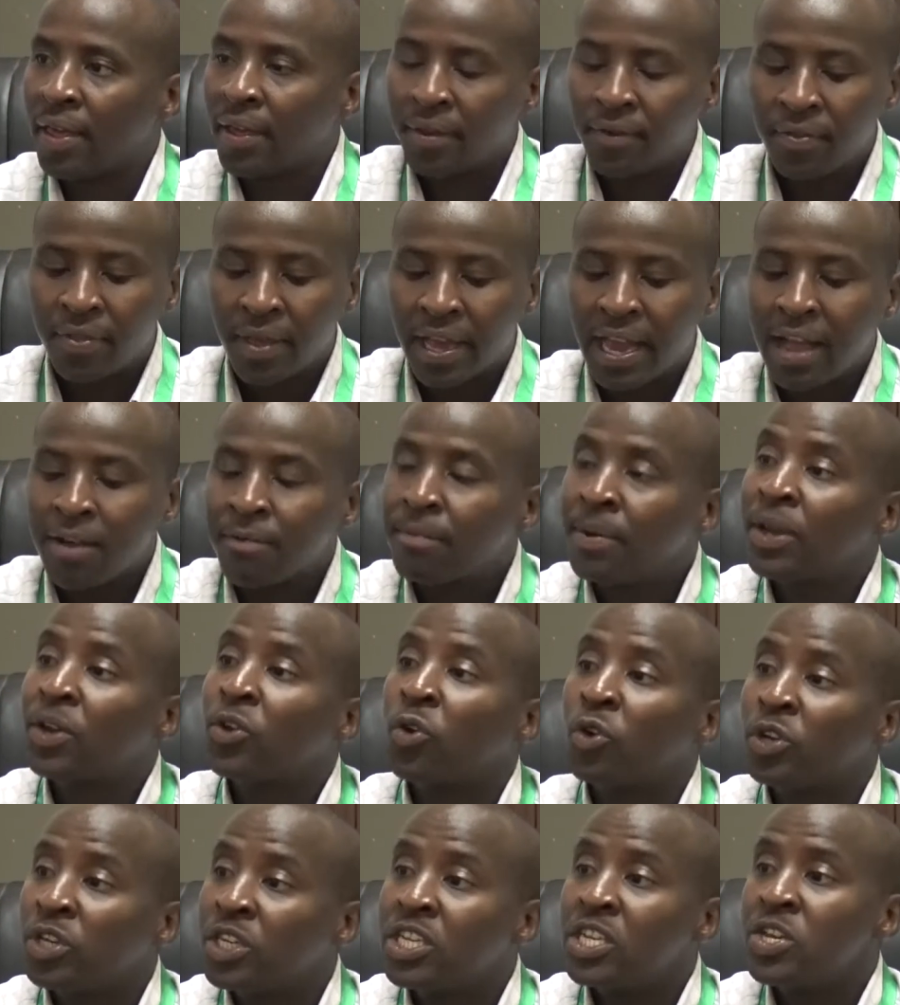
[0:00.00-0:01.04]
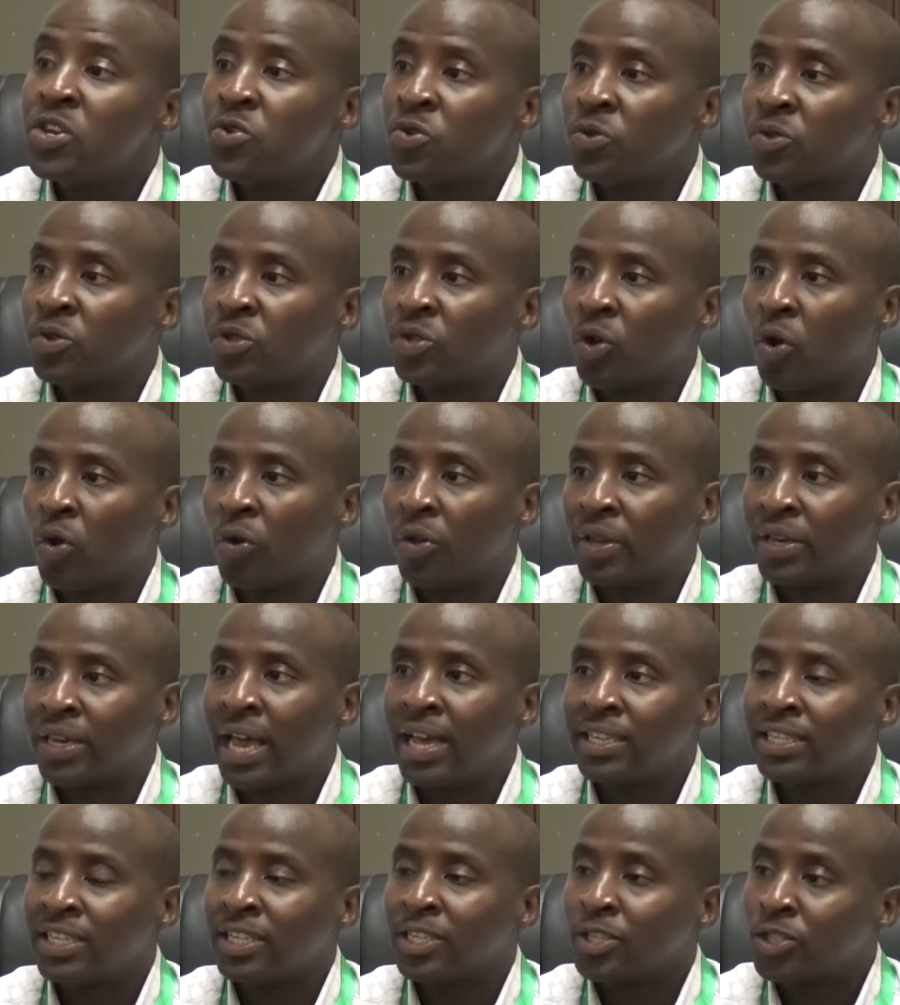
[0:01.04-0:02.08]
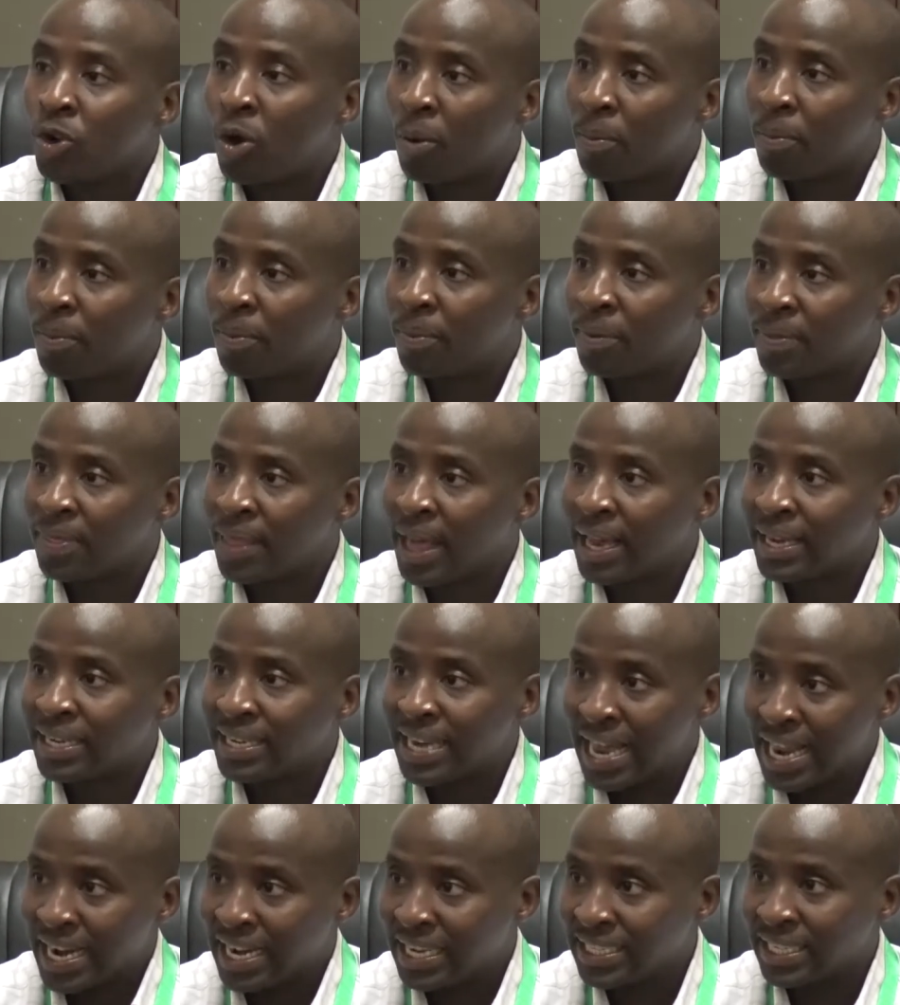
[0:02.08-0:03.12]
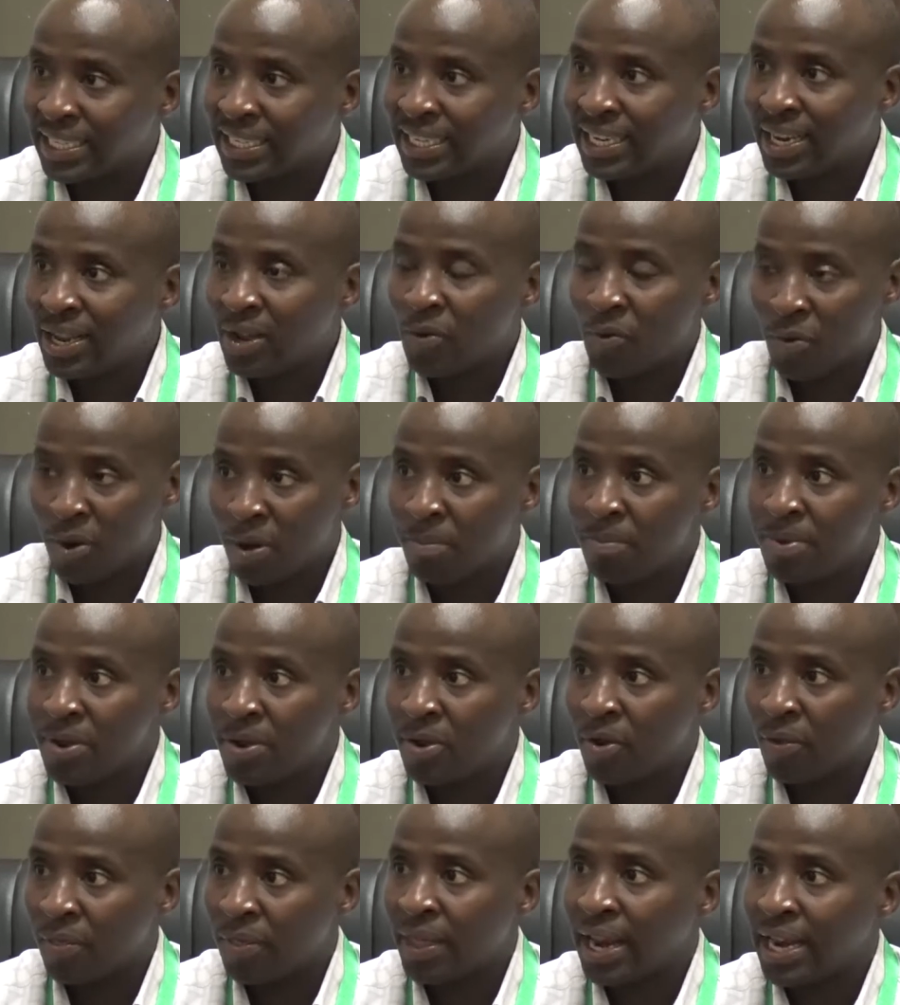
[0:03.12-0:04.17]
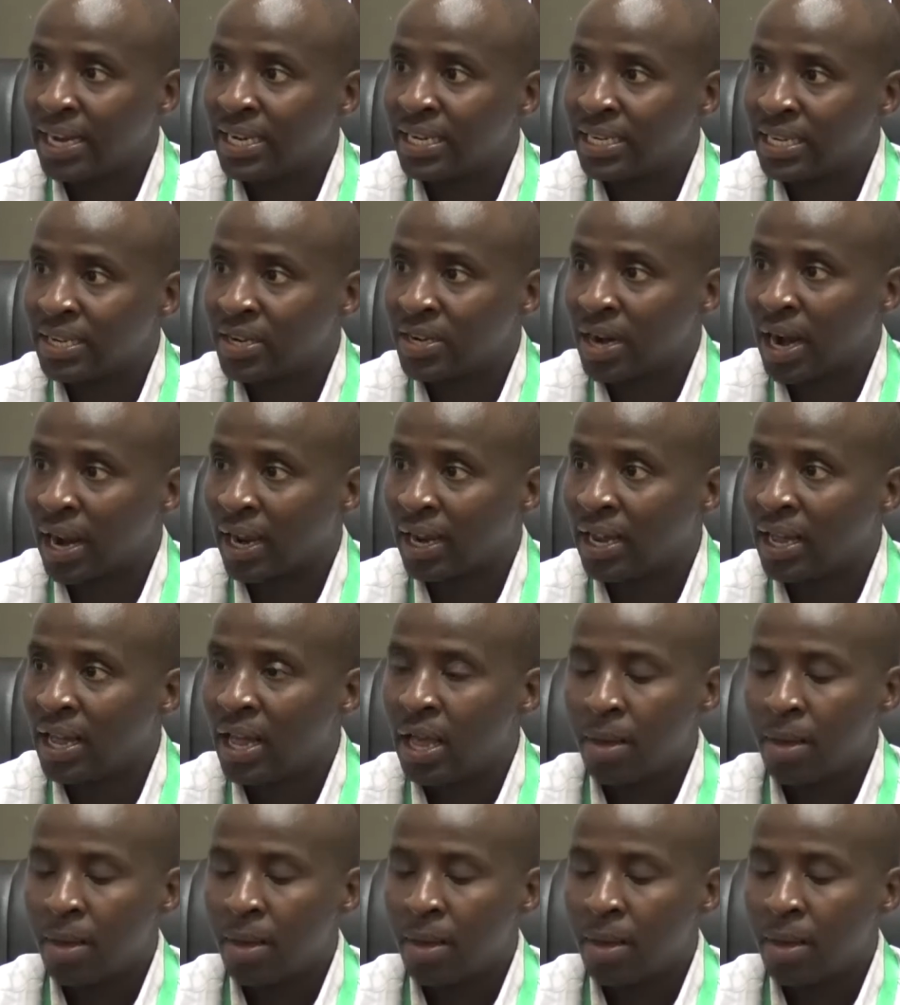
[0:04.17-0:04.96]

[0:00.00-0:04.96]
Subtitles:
If the government continues or it doesn't stop in that direction, we'll be on the right track.